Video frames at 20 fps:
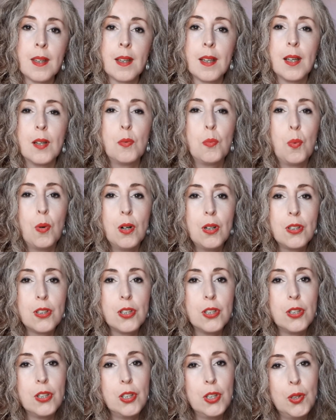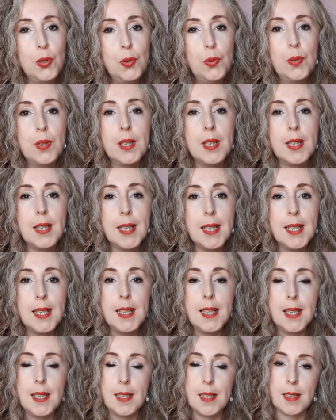What do you
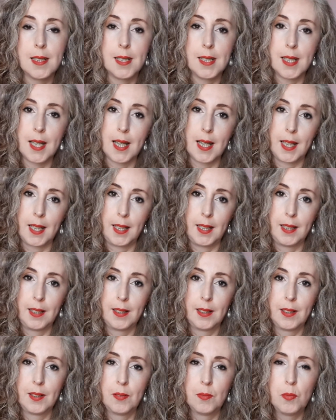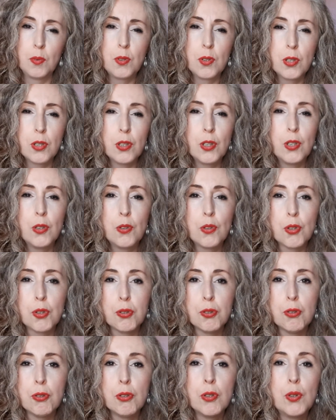need today? What do you
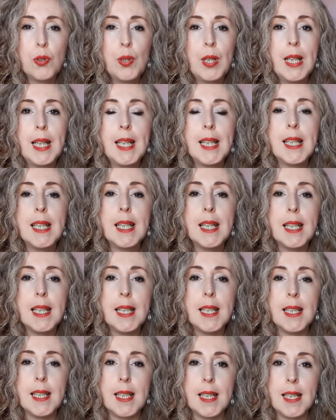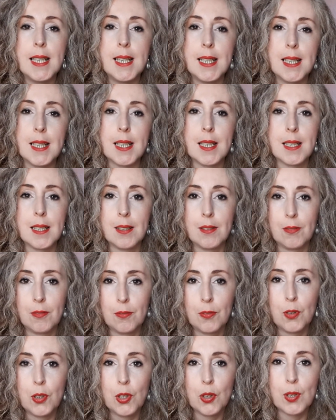truly need
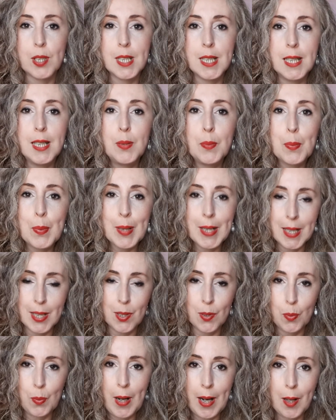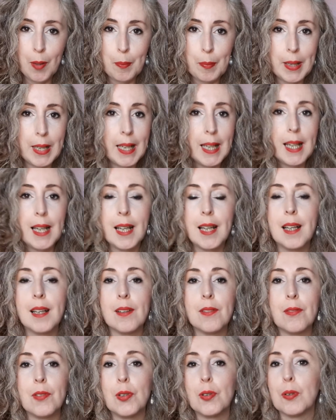for your deepest well-being
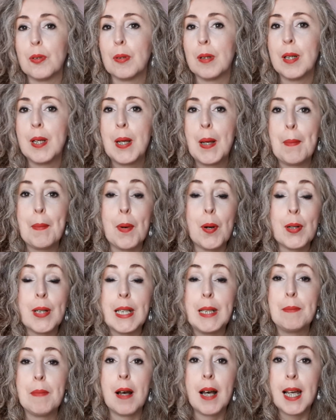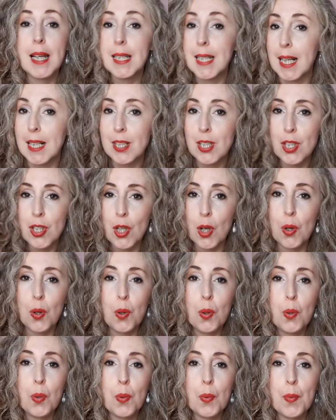of your body, mind and
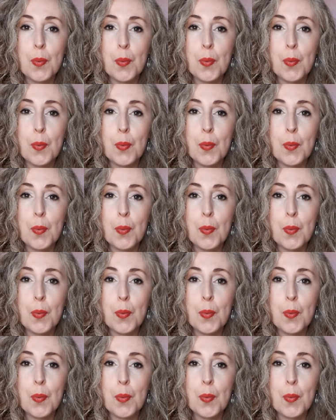soul?